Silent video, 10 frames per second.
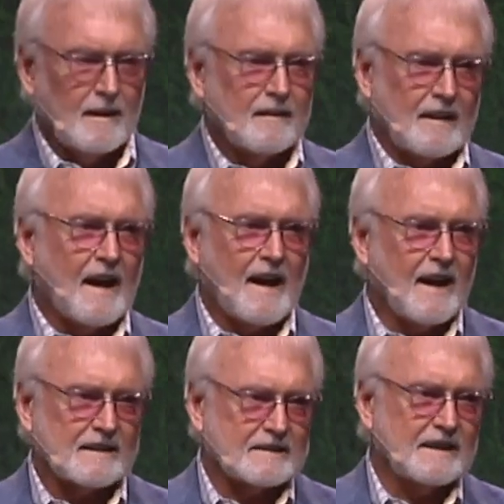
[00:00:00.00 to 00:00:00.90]
to
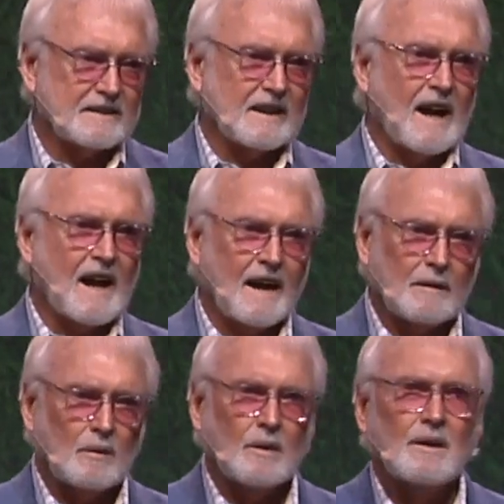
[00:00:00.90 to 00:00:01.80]
access God,
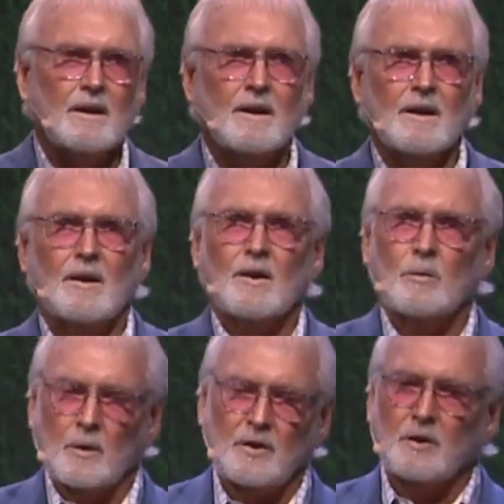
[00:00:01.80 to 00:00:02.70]

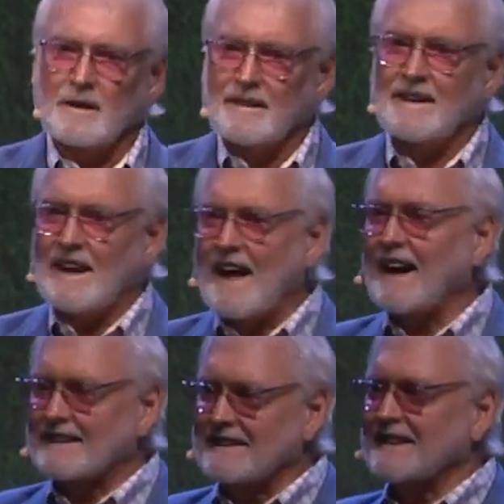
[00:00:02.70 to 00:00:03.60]
where you can then
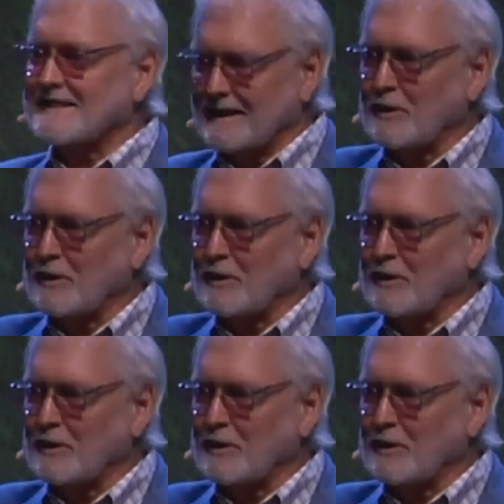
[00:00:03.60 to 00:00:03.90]
access the